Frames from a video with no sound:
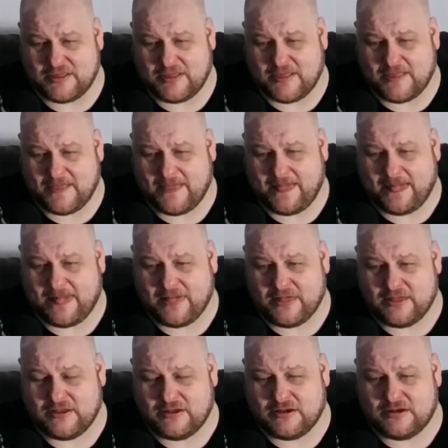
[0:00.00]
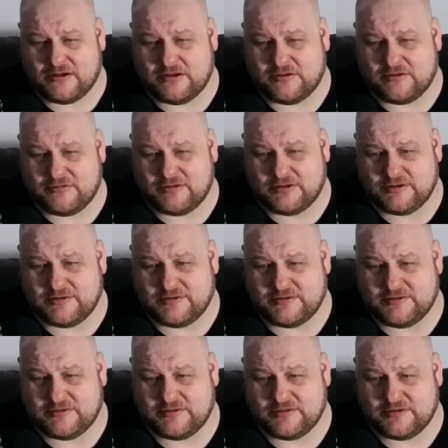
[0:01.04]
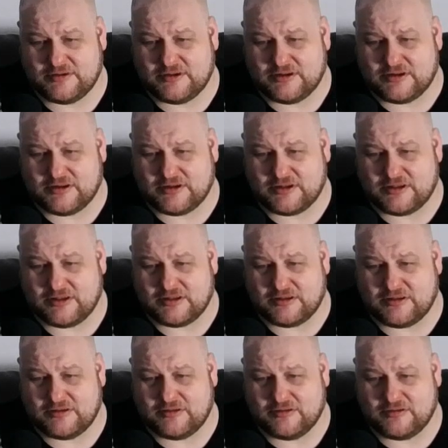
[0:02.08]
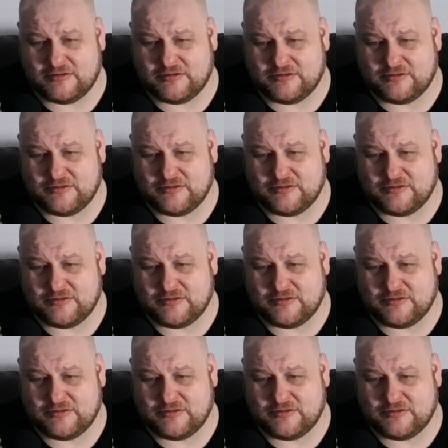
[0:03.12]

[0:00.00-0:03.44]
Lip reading: Yeah, this is going to be really interesting, because as we said before...